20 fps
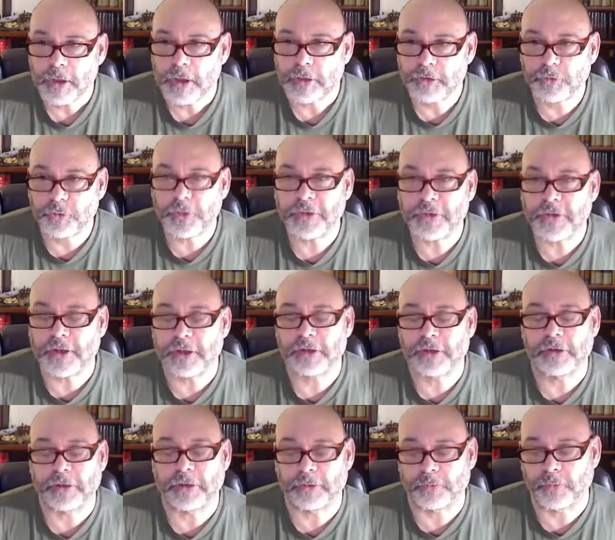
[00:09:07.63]
Doing that,
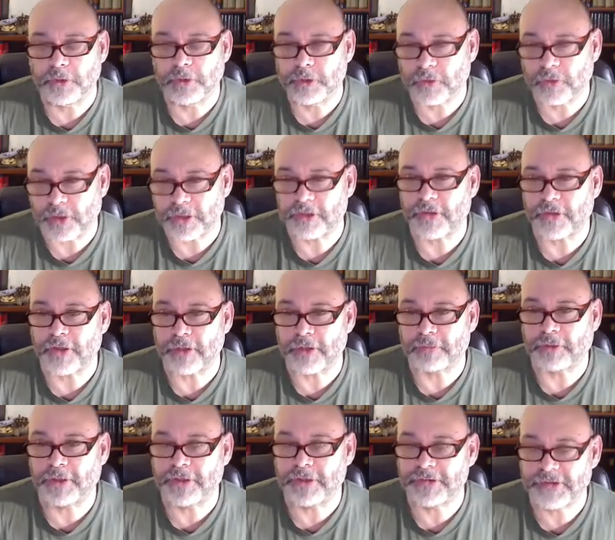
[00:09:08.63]
when you get to that
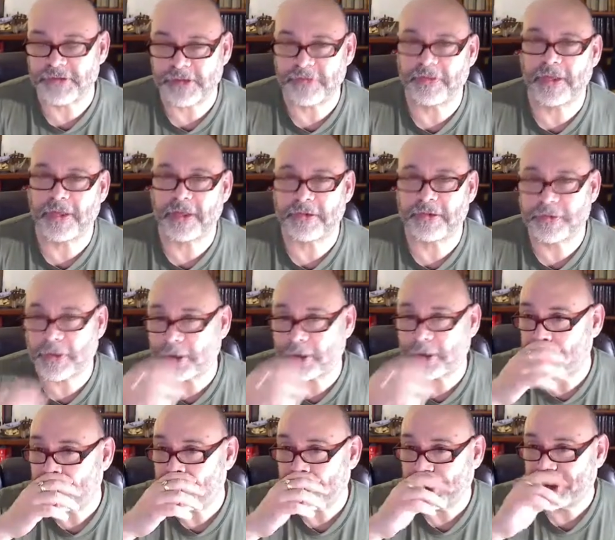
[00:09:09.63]
place in that
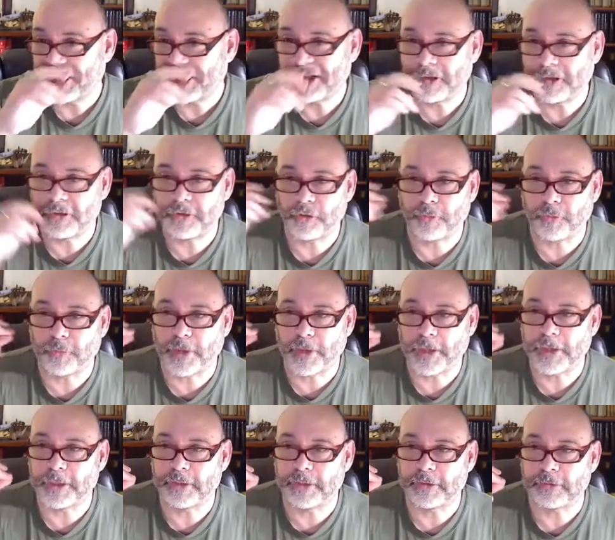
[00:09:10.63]
time, your
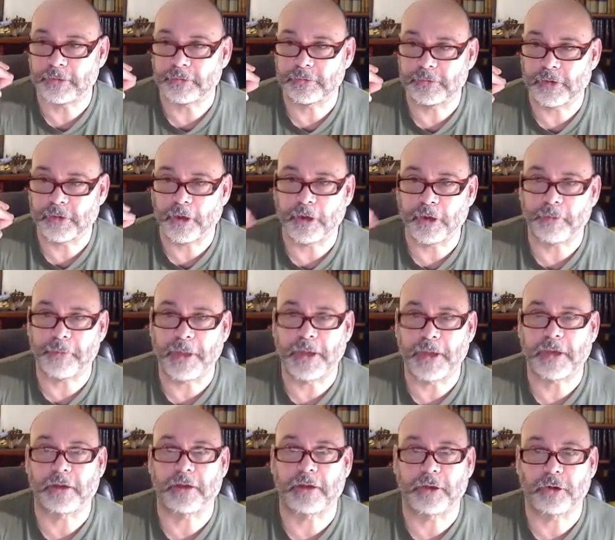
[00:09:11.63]
mind
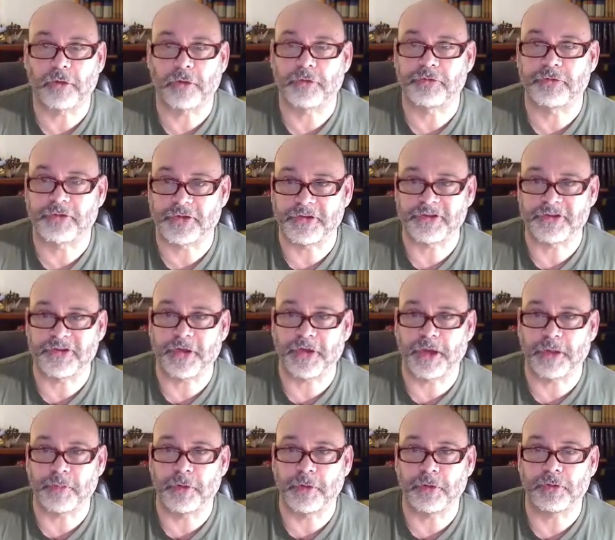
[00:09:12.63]
automatically goes to
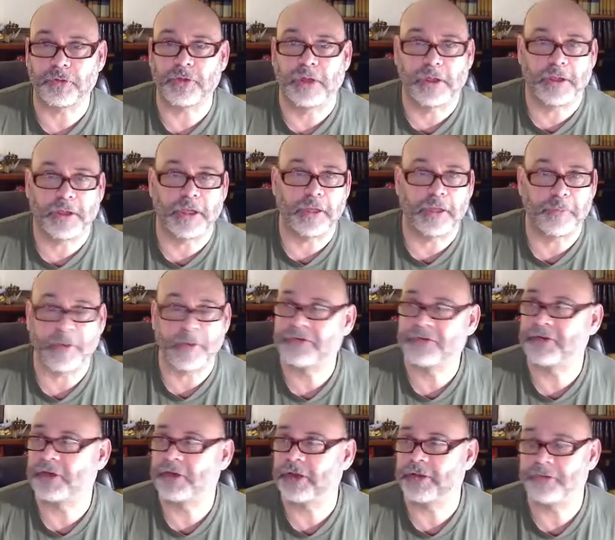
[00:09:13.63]
study mode, and it
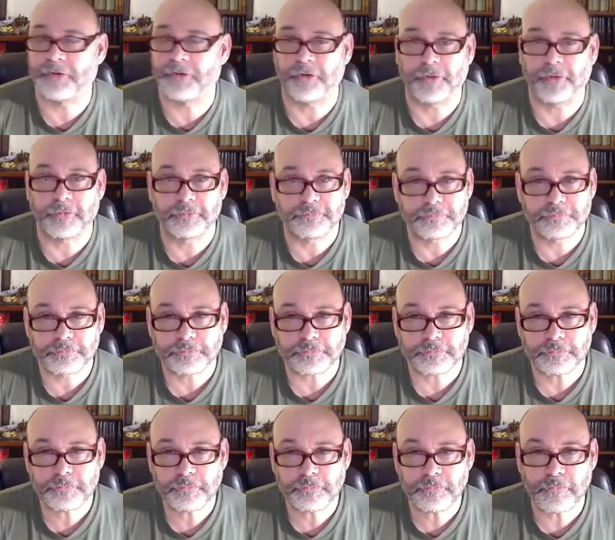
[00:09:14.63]
makes it easier.
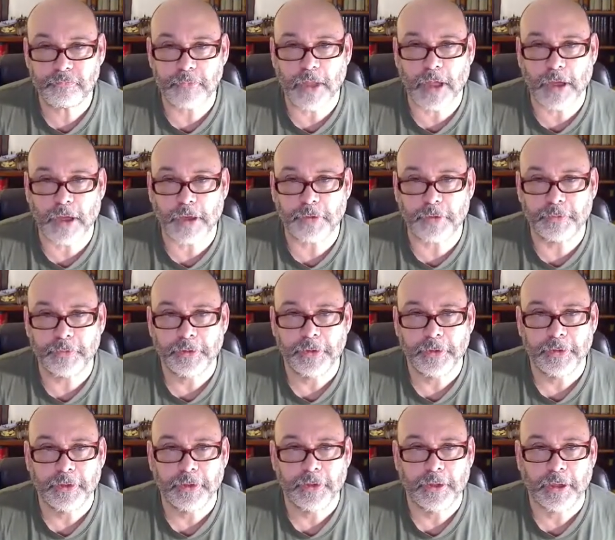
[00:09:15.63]

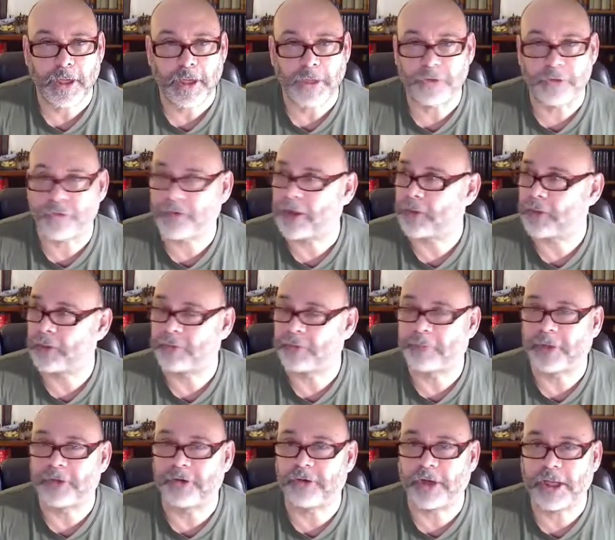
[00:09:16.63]
I do that with
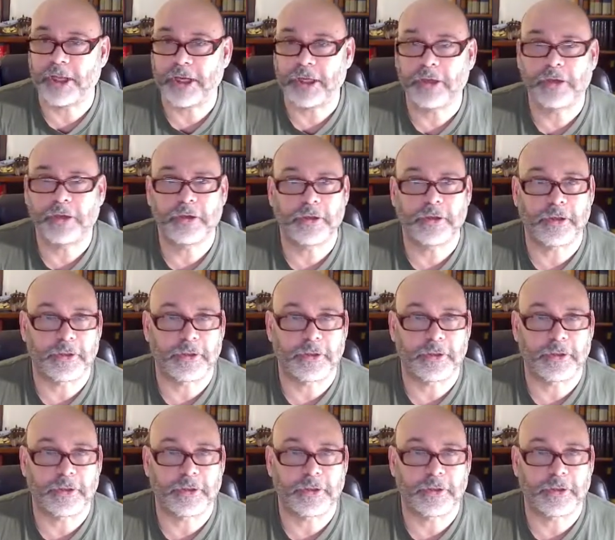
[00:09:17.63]
my grading.